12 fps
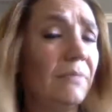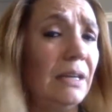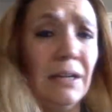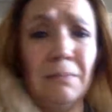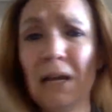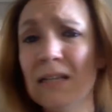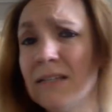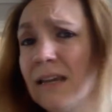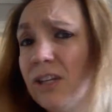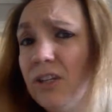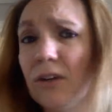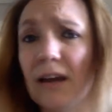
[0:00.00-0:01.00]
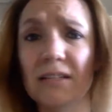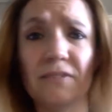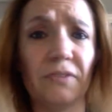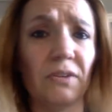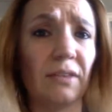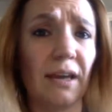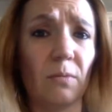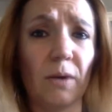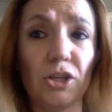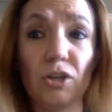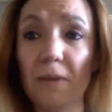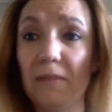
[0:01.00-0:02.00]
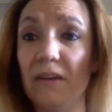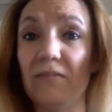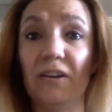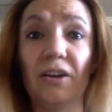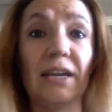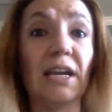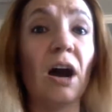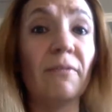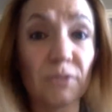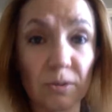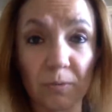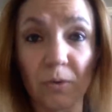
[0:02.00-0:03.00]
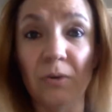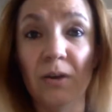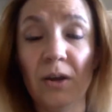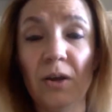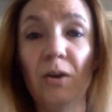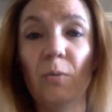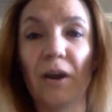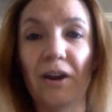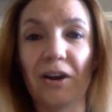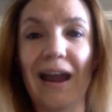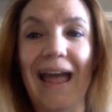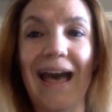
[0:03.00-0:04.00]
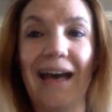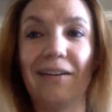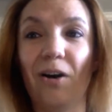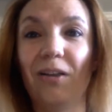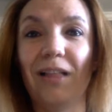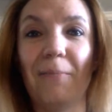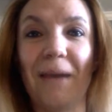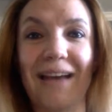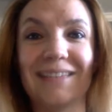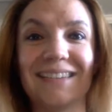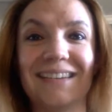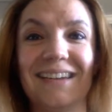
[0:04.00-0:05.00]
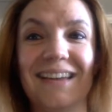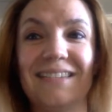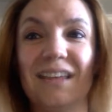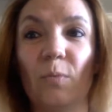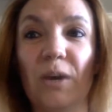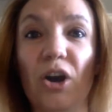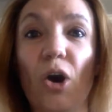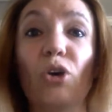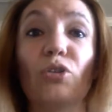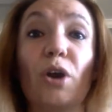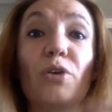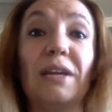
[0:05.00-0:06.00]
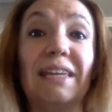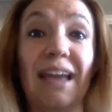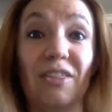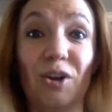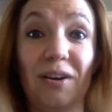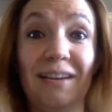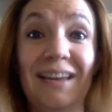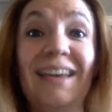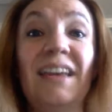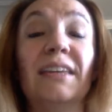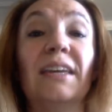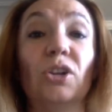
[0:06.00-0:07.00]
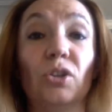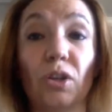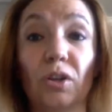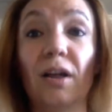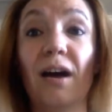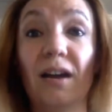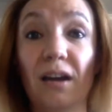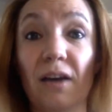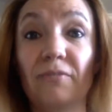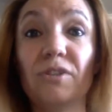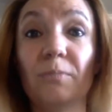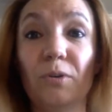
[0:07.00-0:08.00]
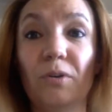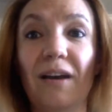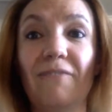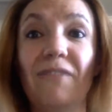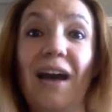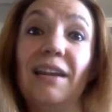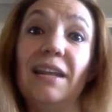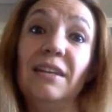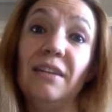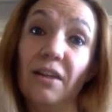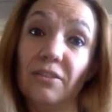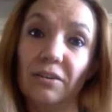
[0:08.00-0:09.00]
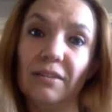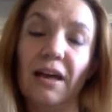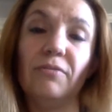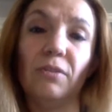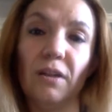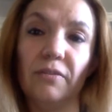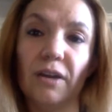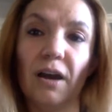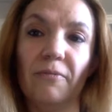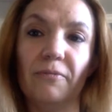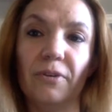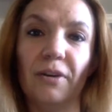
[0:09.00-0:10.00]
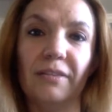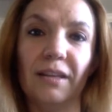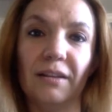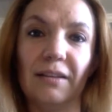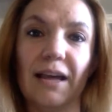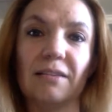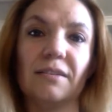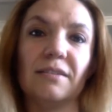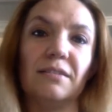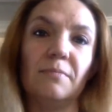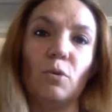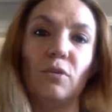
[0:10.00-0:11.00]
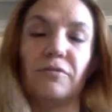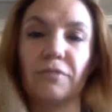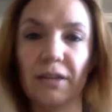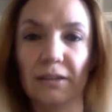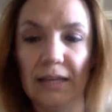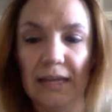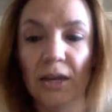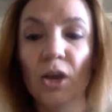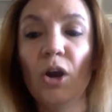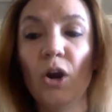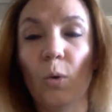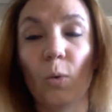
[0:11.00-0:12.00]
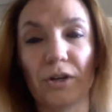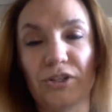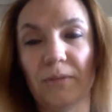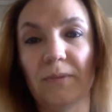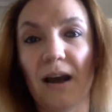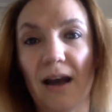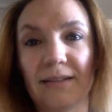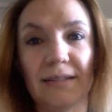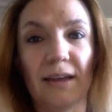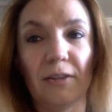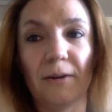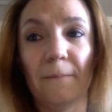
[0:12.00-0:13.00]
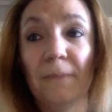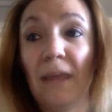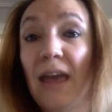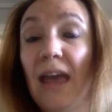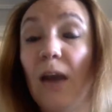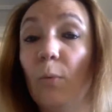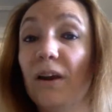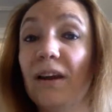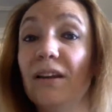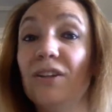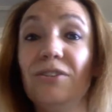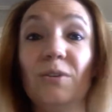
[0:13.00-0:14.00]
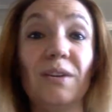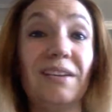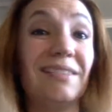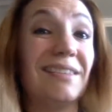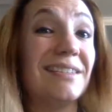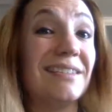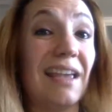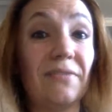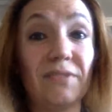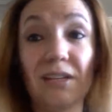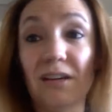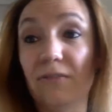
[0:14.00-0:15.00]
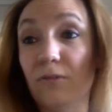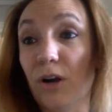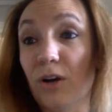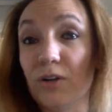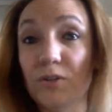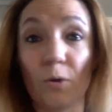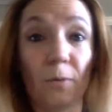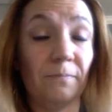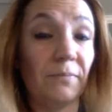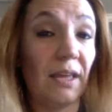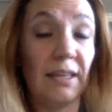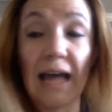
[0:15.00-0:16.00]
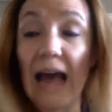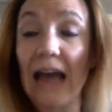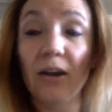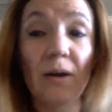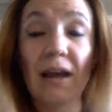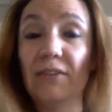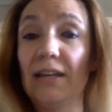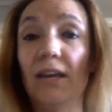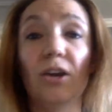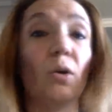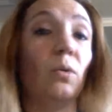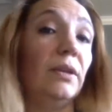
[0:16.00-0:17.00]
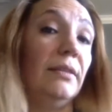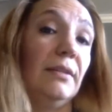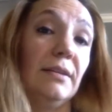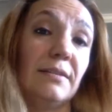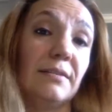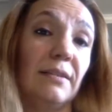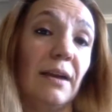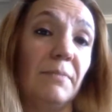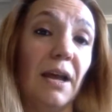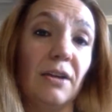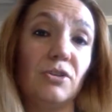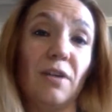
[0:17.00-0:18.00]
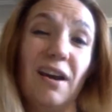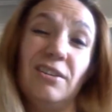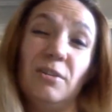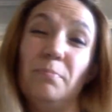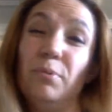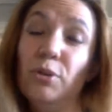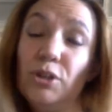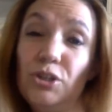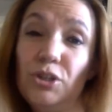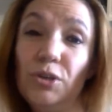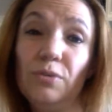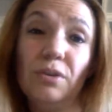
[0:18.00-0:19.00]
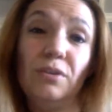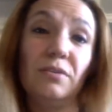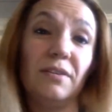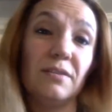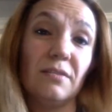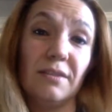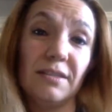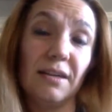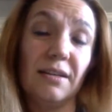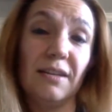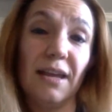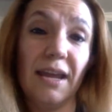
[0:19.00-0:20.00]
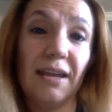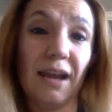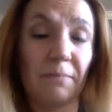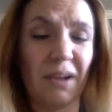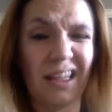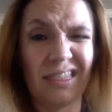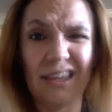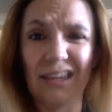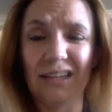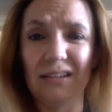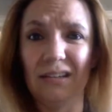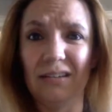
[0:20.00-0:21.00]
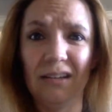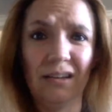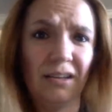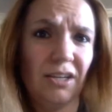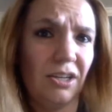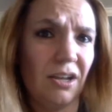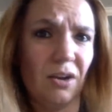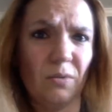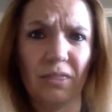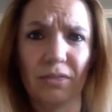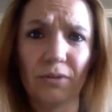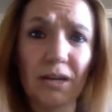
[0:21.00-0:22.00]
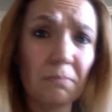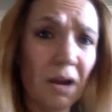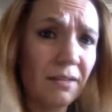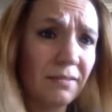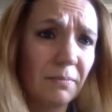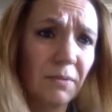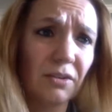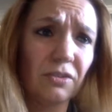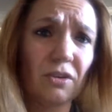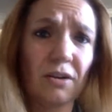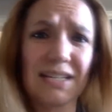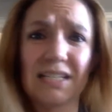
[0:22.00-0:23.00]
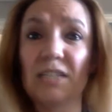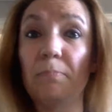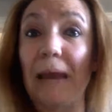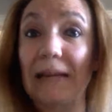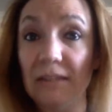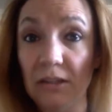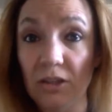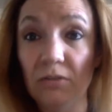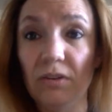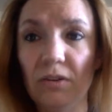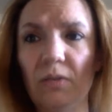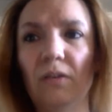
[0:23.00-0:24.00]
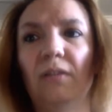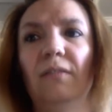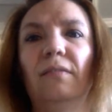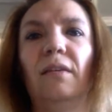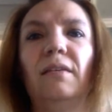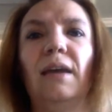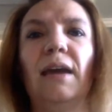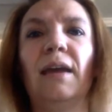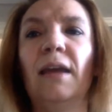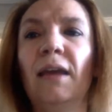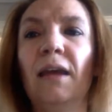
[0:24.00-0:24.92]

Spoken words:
And I'm not saying you guys feel that way. You may be very comfortable where you're at. All I'm asking is that we all grow together, get a little uncomfortable, and find another level of comfort that allows us to more freely worship God together. And we're going to do it in the safety of rehearsal. And I don't have an end goal in this. I'm not trying to push you to do this on Sunday. I'm not thinking, in 3 months I'm going to start expecting you to do it on Sunday.